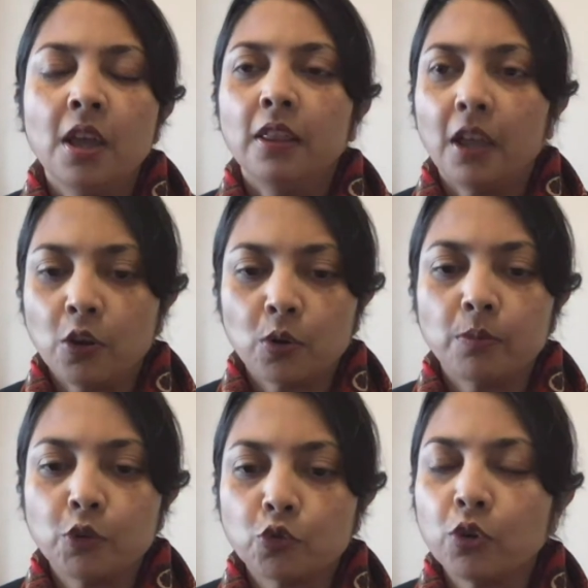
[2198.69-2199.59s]
that
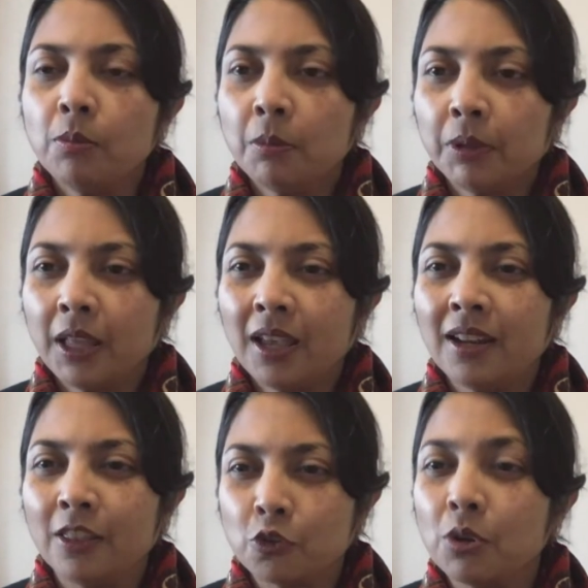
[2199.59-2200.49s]
your treatment plan
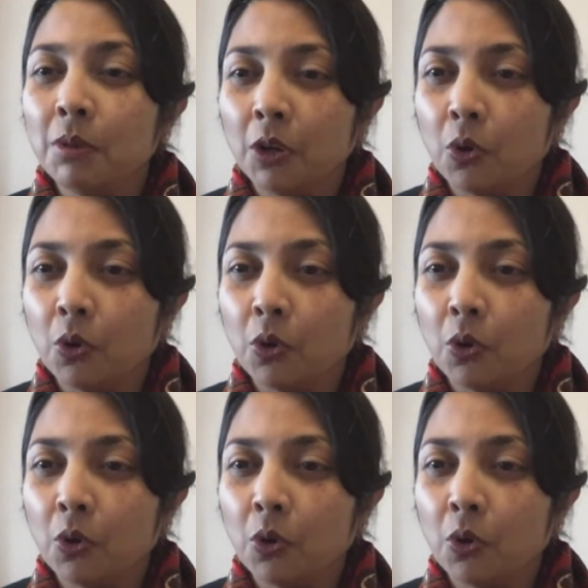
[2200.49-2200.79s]
and the treatment